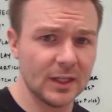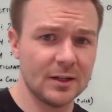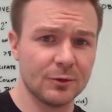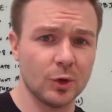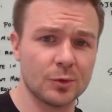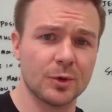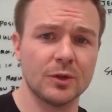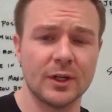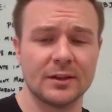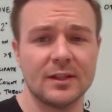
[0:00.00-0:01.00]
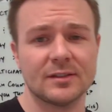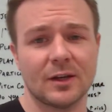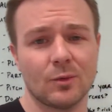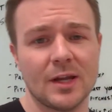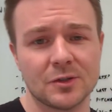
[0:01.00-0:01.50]
And of course, we're going to look at things
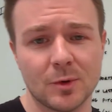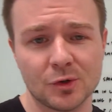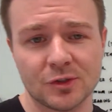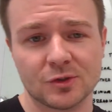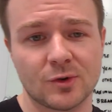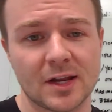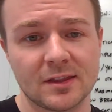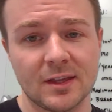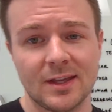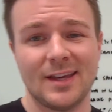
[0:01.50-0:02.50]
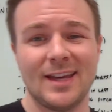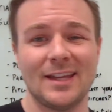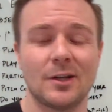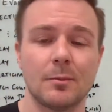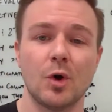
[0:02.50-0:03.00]
like range of motion, strength,
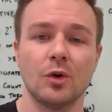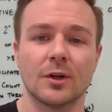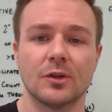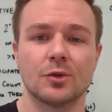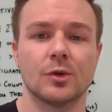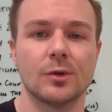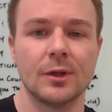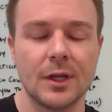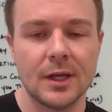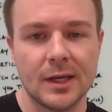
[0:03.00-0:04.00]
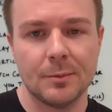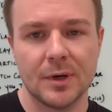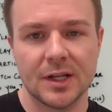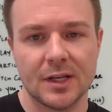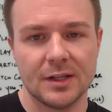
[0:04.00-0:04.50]
and their motor control.
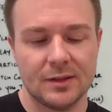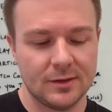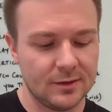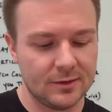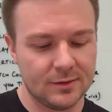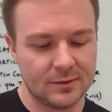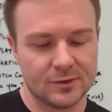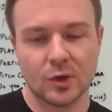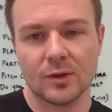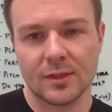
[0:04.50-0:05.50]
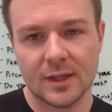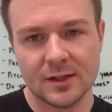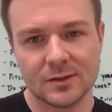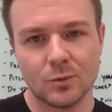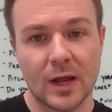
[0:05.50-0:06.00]
But certain
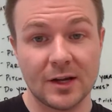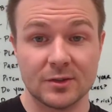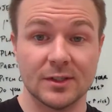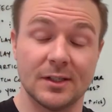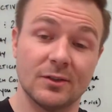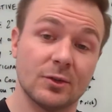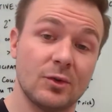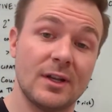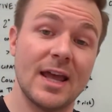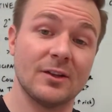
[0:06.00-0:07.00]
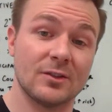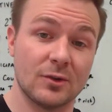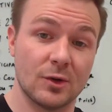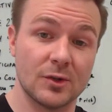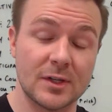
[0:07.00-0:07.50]
things, and actually, so next
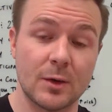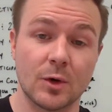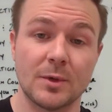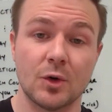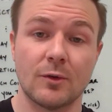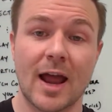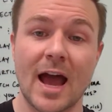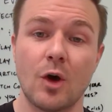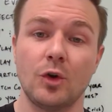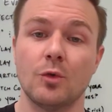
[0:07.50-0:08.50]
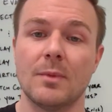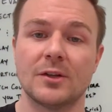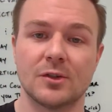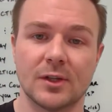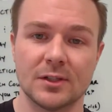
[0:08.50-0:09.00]
Thursday, we're going to be going over how do you
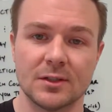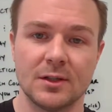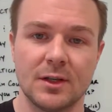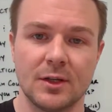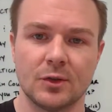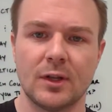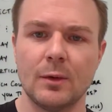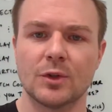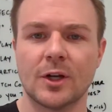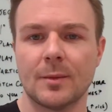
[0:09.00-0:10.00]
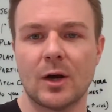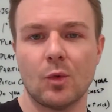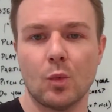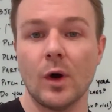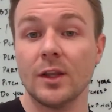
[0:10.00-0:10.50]
measure this. So today we're talking
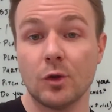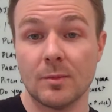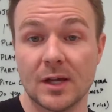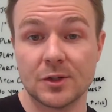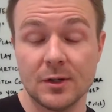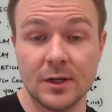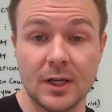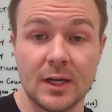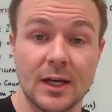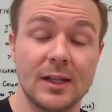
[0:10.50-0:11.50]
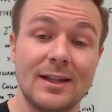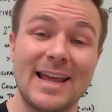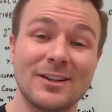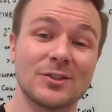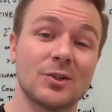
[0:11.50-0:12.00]
about what you measure. And
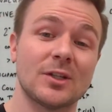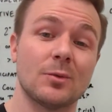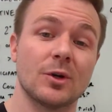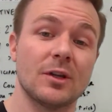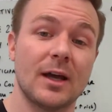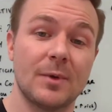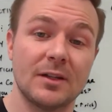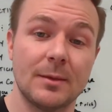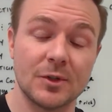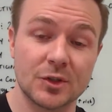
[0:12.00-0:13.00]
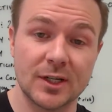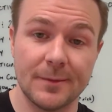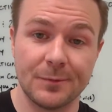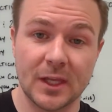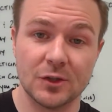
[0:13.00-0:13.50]
next Thursday, I'm going to
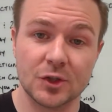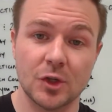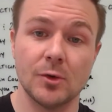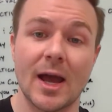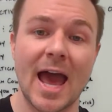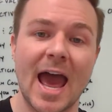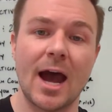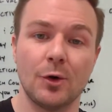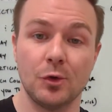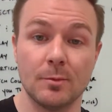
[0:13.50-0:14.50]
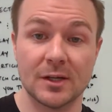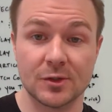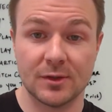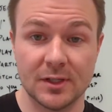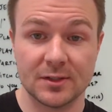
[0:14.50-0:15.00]
demonstrate and show you how you
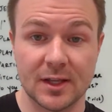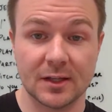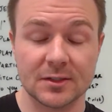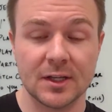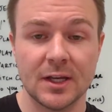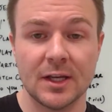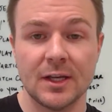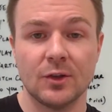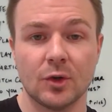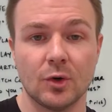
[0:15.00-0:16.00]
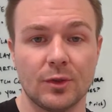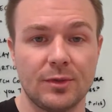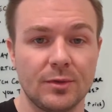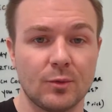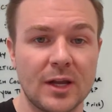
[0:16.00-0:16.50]
measure these things. So
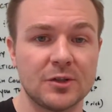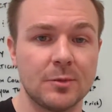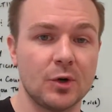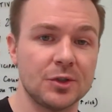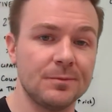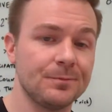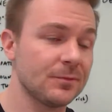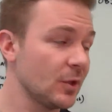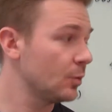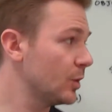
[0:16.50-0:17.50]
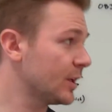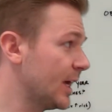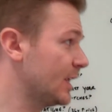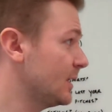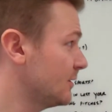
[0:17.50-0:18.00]
range of motion, we look
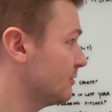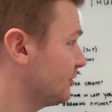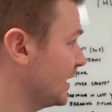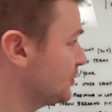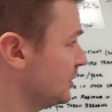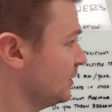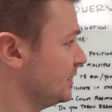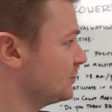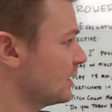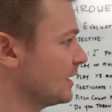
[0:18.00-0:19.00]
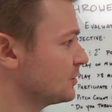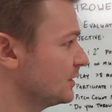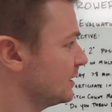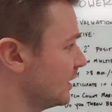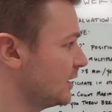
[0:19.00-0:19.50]
at flexion. All these are
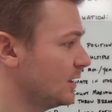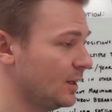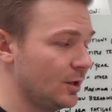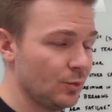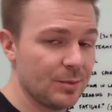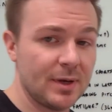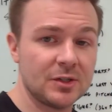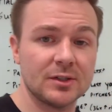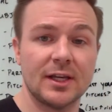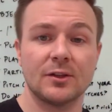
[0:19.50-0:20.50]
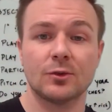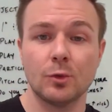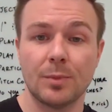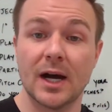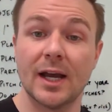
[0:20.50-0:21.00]
actually done with a patient laying
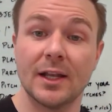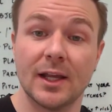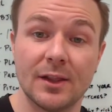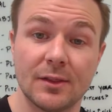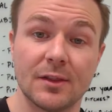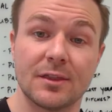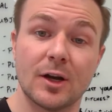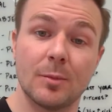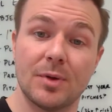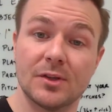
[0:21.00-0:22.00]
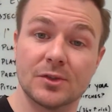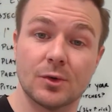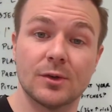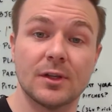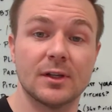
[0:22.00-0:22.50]
supine and the therapist
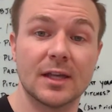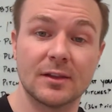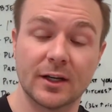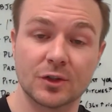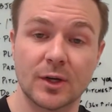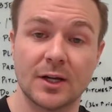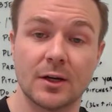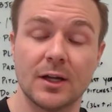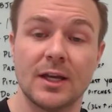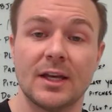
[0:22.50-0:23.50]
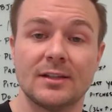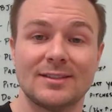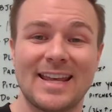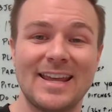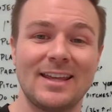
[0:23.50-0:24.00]
or the athletic trainer
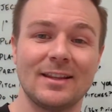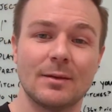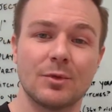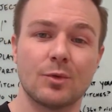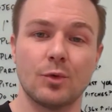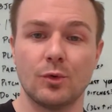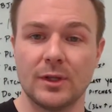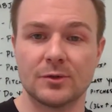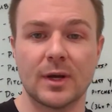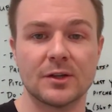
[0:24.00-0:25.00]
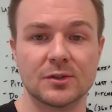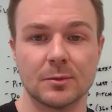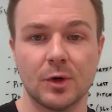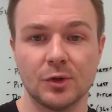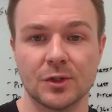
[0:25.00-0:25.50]
taking them through these ranges
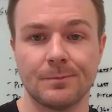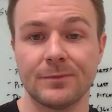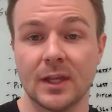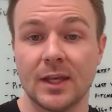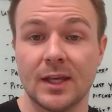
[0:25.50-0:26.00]
of motion.